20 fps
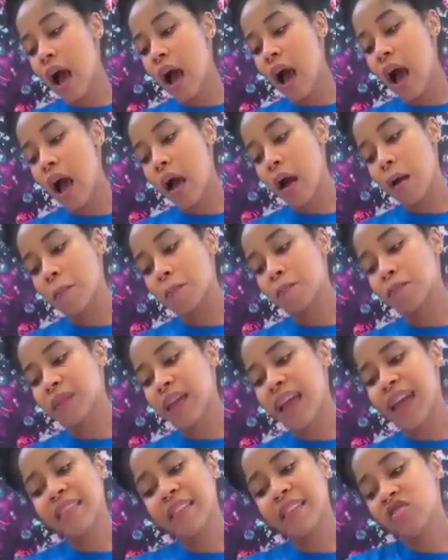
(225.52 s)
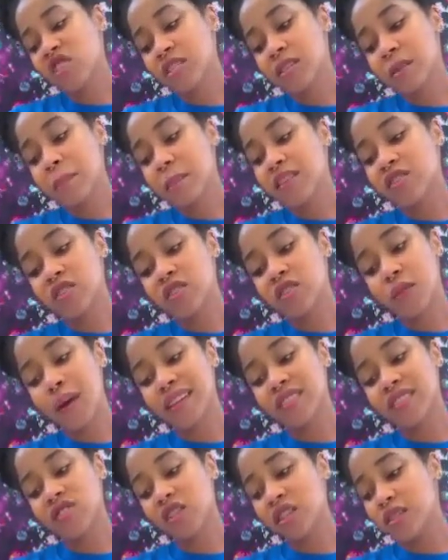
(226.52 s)
And they're just a bunch of
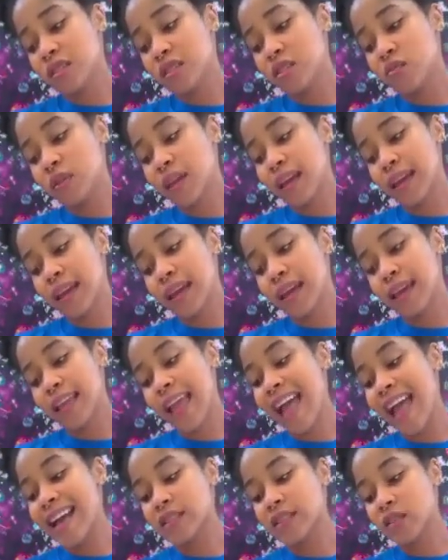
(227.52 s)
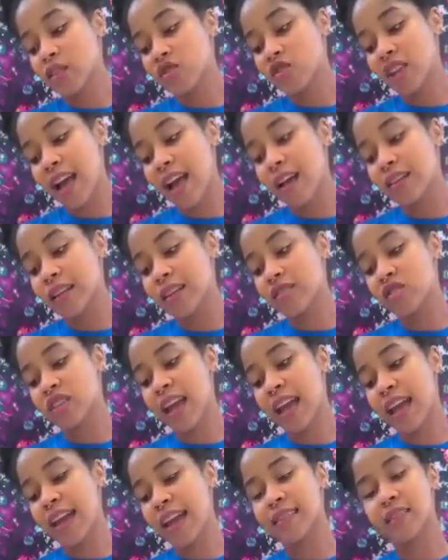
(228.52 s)
questions you can ask your child each
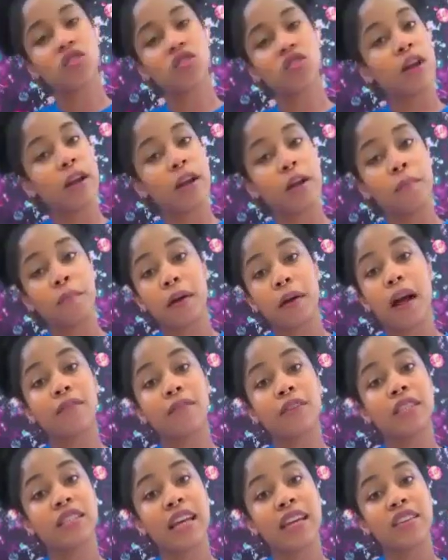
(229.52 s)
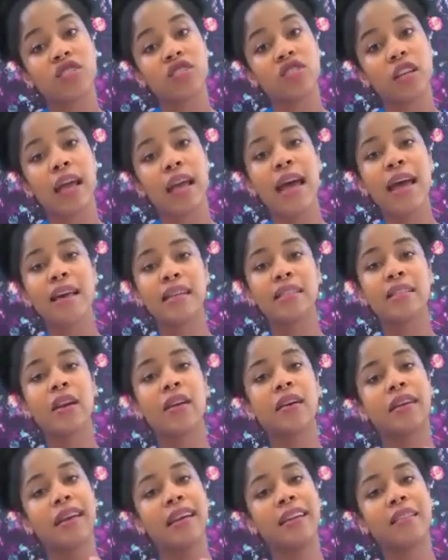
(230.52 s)
day to strike up a conversation,
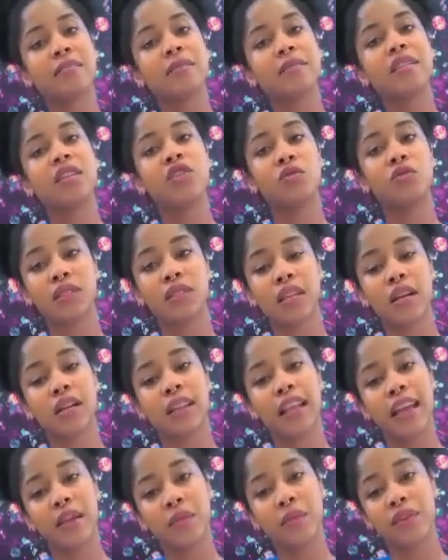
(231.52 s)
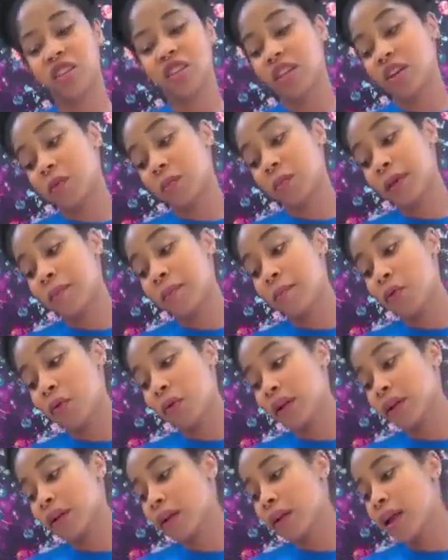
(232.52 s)
start getting them to use their language a little bit
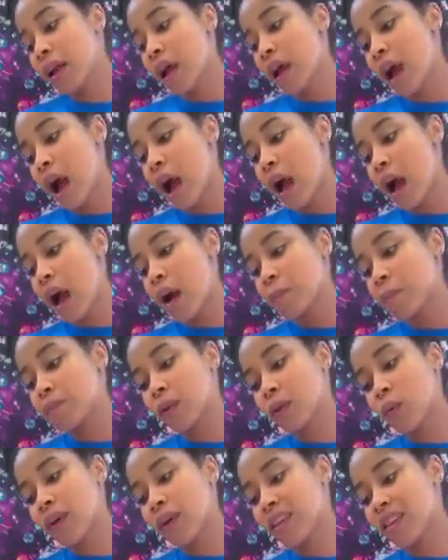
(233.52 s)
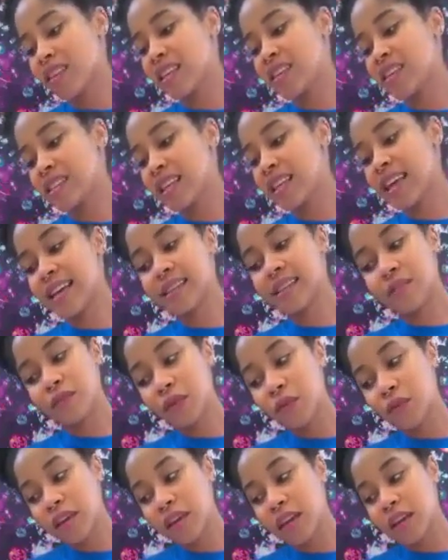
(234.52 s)
more. One of these says, if
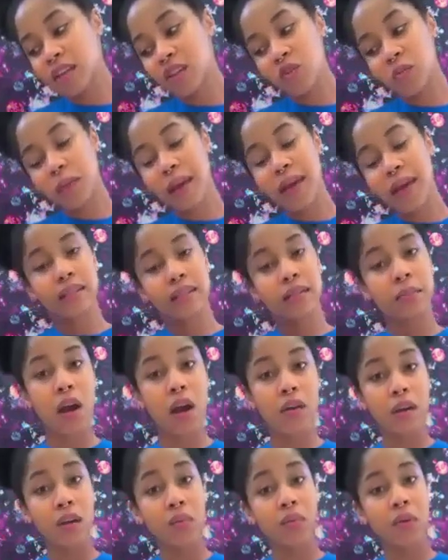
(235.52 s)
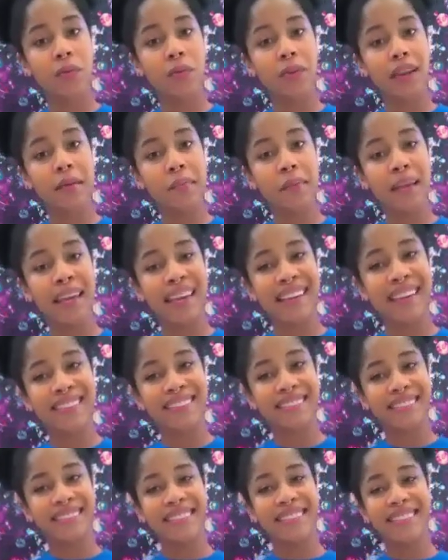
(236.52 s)
you could get a new pet tomorrow, what would it be?
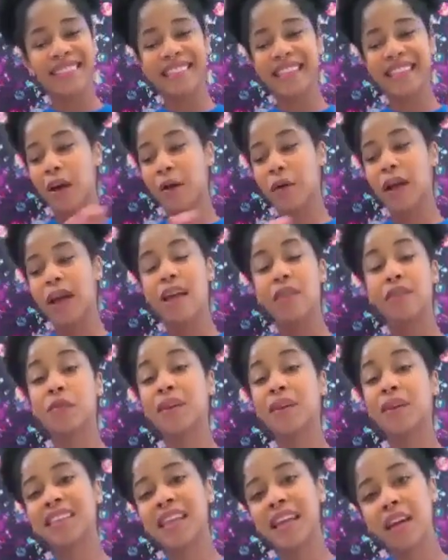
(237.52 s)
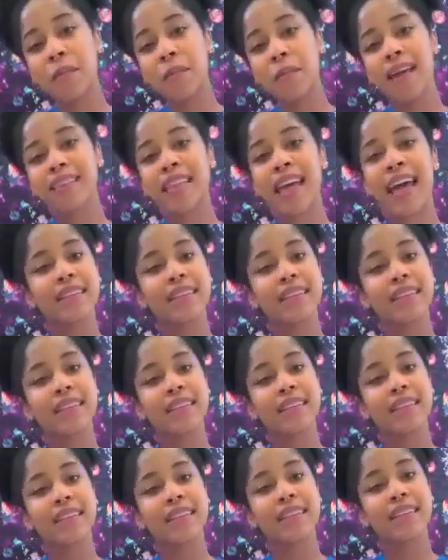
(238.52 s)
So if you want to think about that,
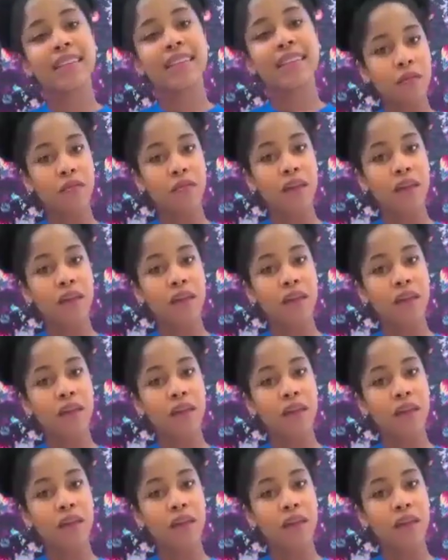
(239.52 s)
talk about